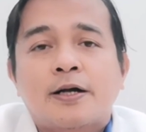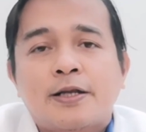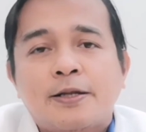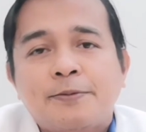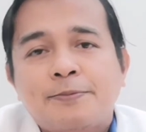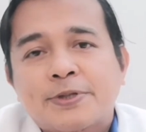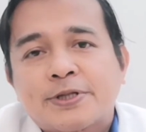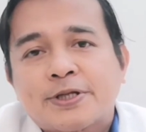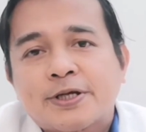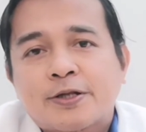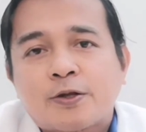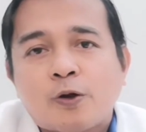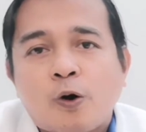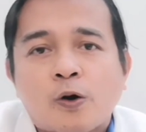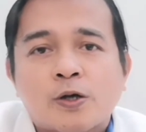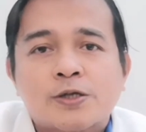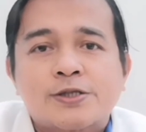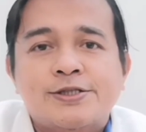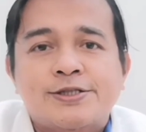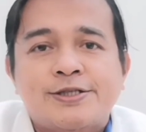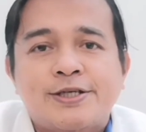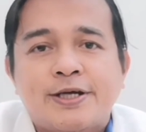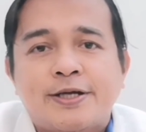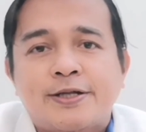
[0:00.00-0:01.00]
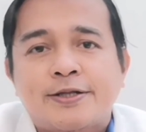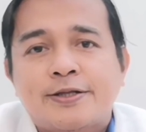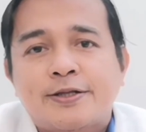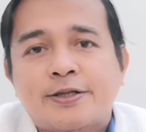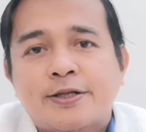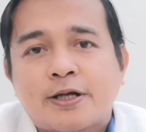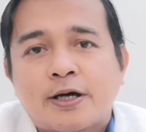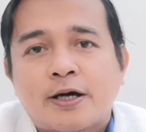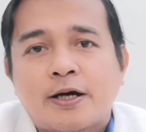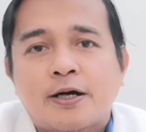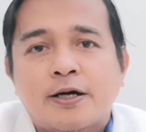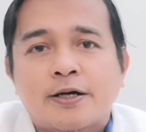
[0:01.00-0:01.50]
limited oxygen
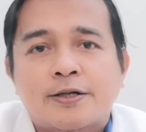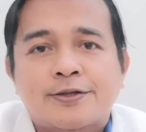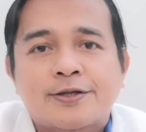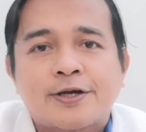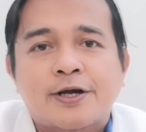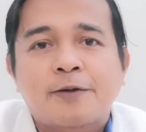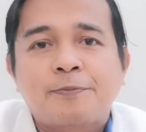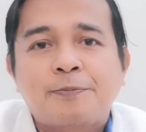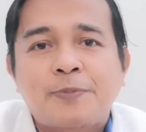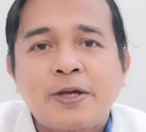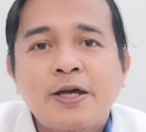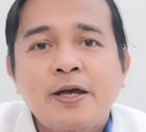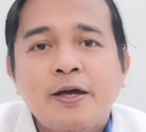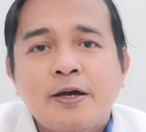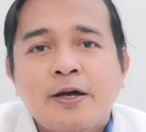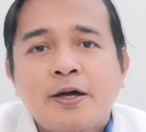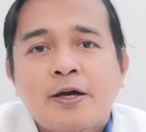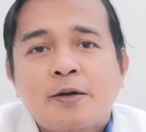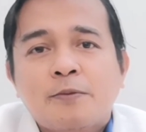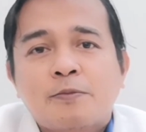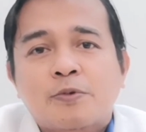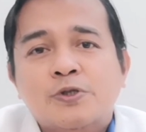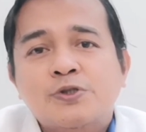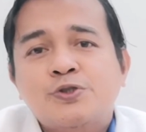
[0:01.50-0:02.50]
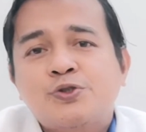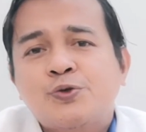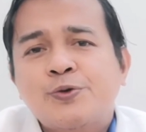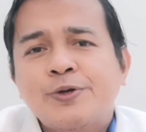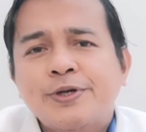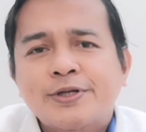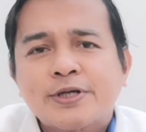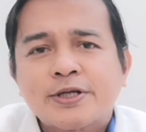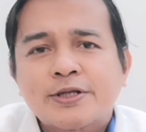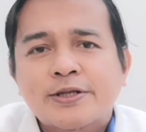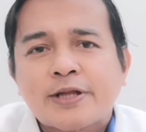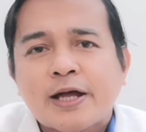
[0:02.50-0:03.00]
therapy, because
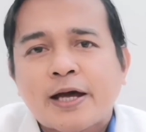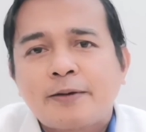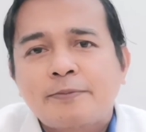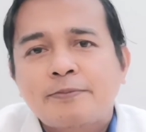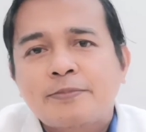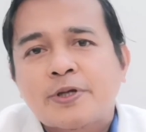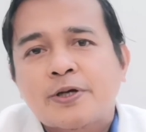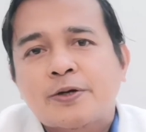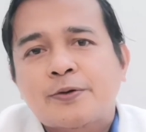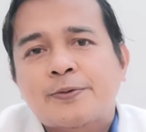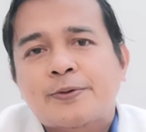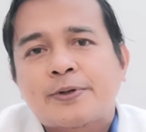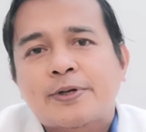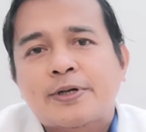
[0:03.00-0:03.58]
during that time they